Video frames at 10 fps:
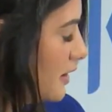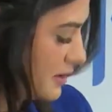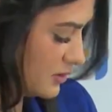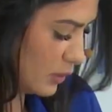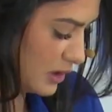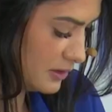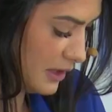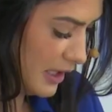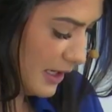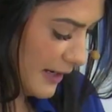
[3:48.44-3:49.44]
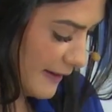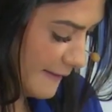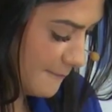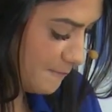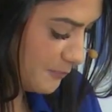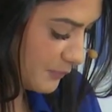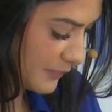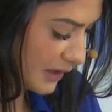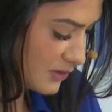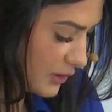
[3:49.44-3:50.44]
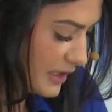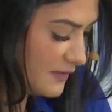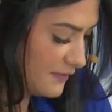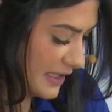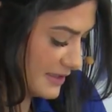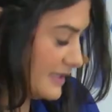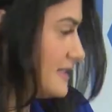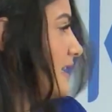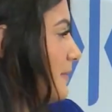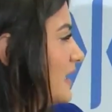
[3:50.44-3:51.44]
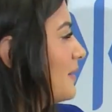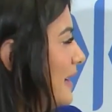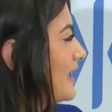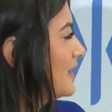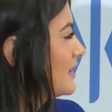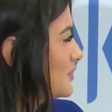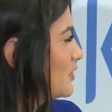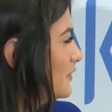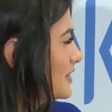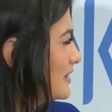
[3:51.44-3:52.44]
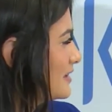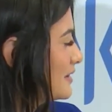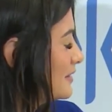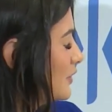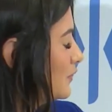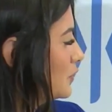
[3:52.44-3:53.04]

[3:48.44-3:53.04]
as well, to innovate Islamic banking services, in your view?